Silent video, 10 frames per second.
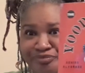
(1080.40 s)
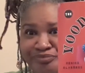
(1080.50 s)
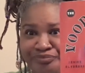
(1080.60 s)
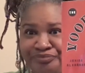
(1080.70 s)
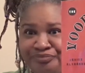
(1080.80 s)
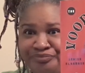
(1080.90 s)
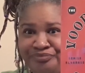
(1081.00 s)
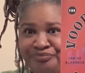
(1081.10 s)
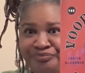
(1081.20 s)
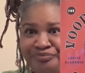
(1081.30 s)

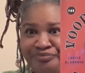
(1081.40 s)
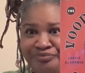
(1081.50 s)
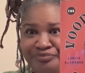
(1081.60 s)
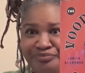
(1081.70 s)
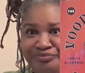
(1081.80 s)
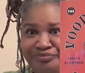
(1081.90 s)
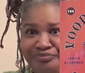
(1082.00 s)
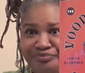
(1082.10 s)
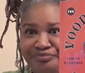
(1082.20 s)
Nobody speaks.